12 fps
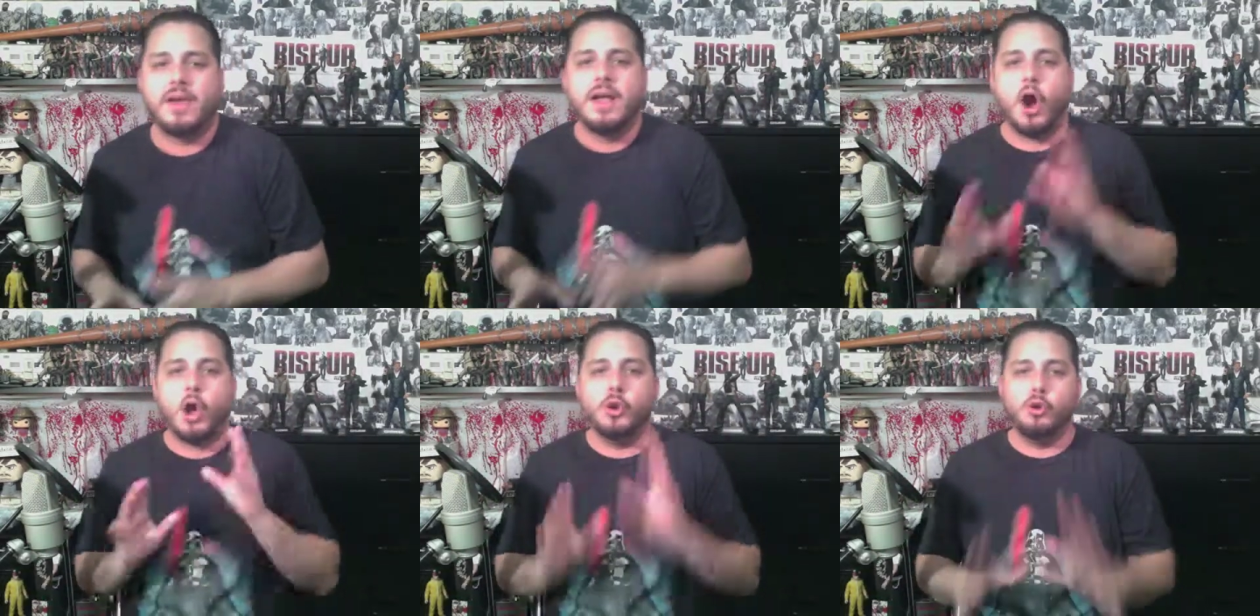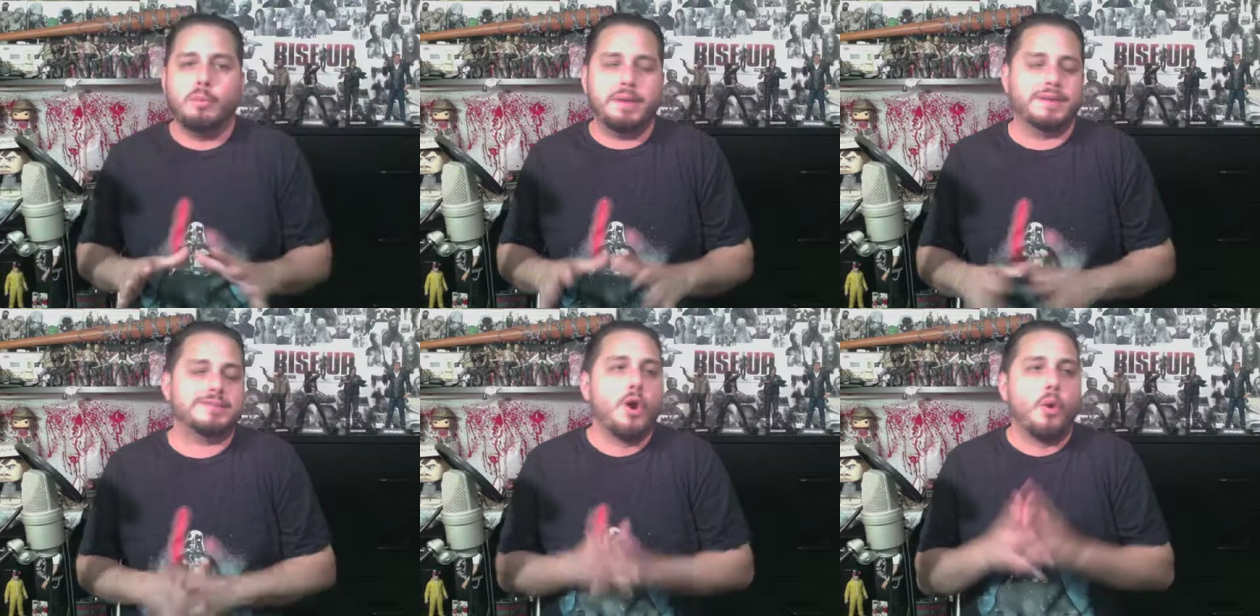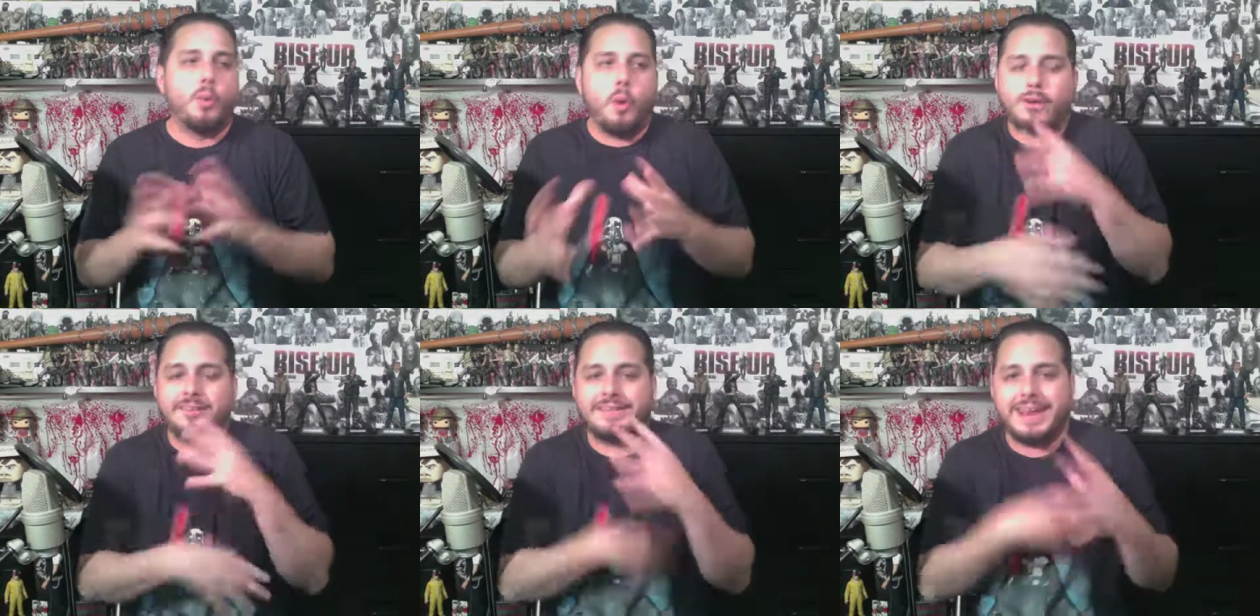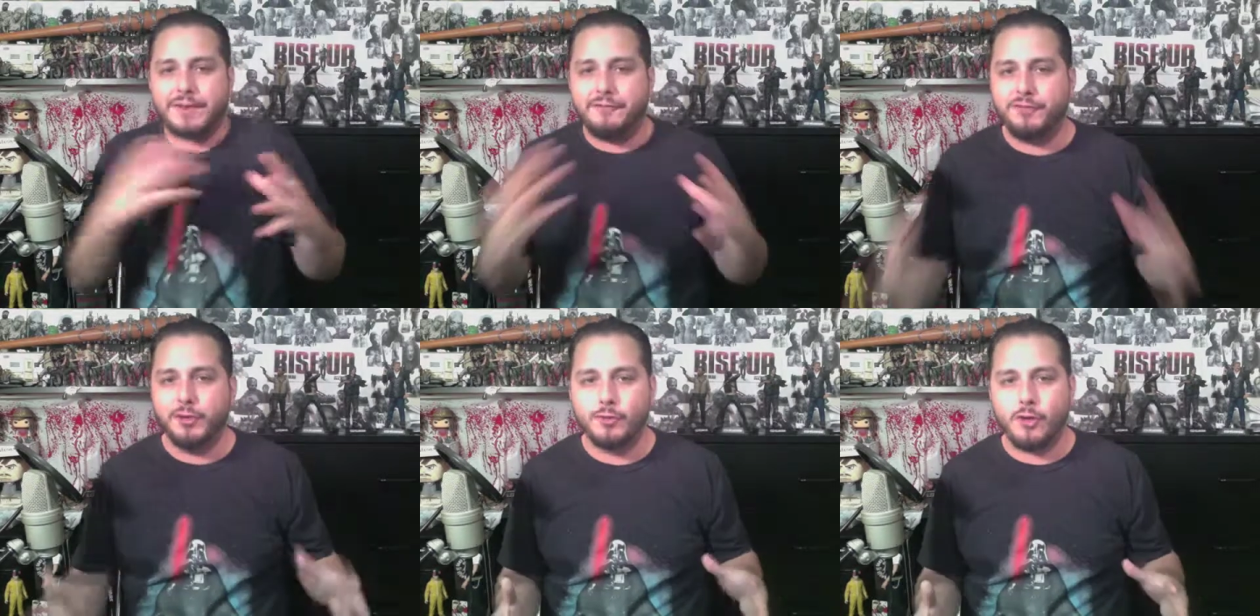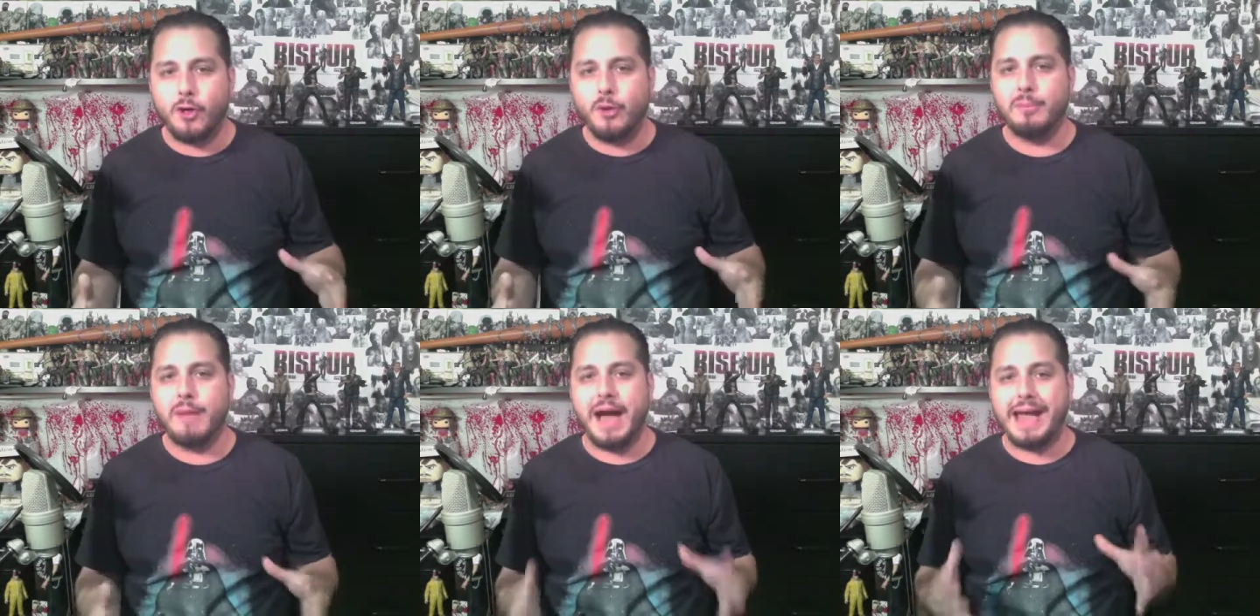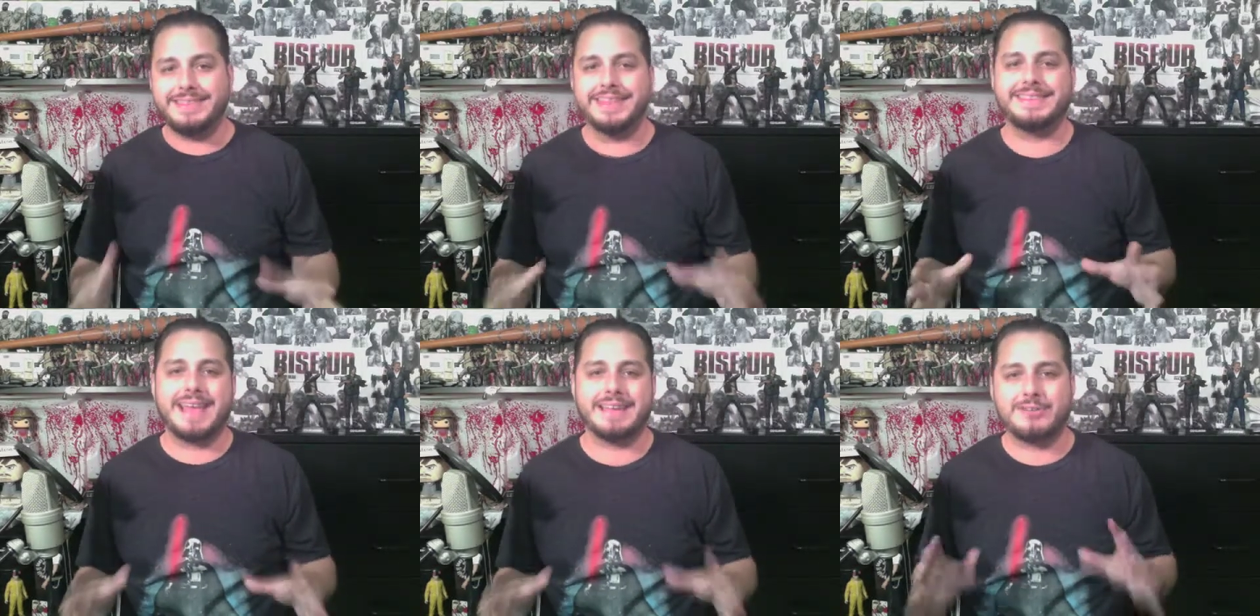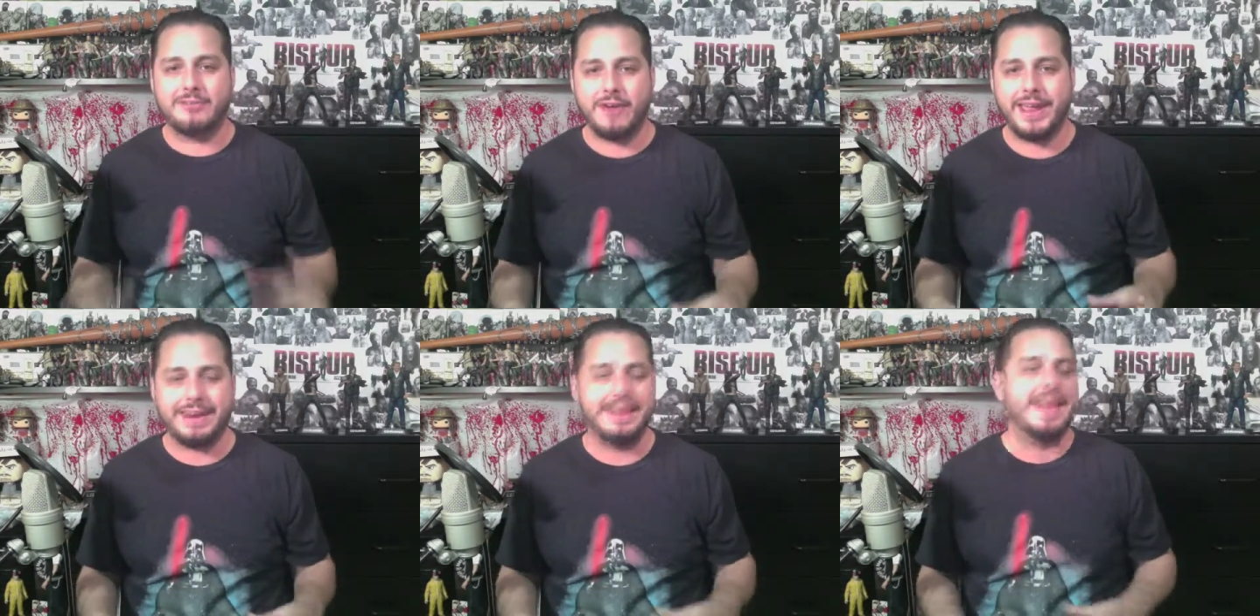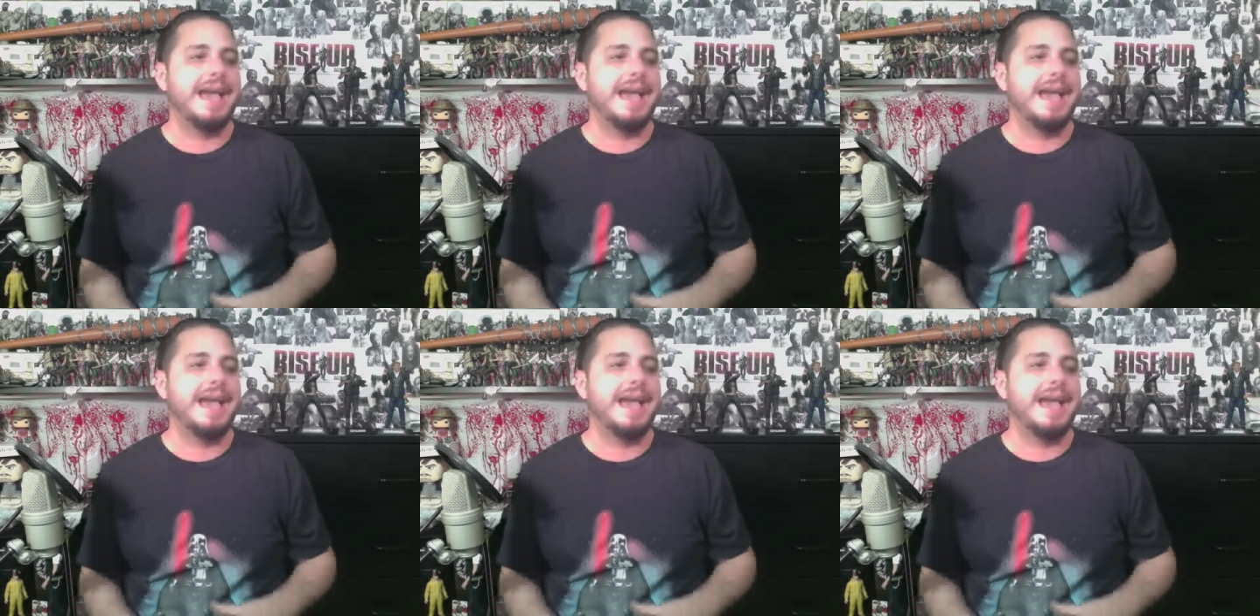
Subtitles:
Anubis, works in a funeral home. I think that's great.